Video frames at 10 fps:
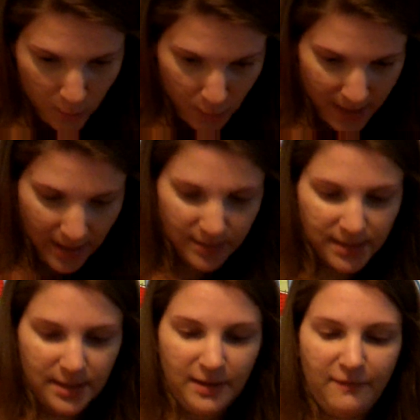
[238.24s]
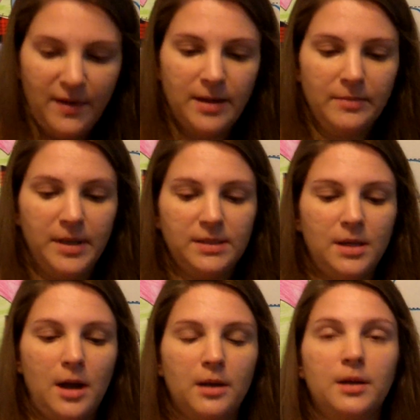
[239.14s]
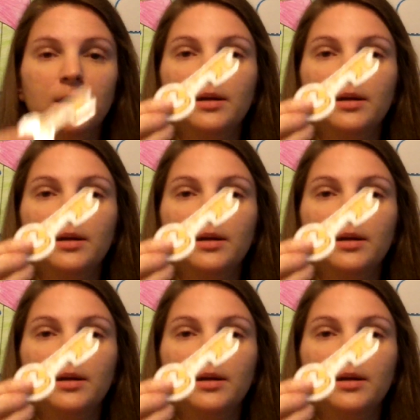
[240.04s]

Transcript: What else can I find in my sock?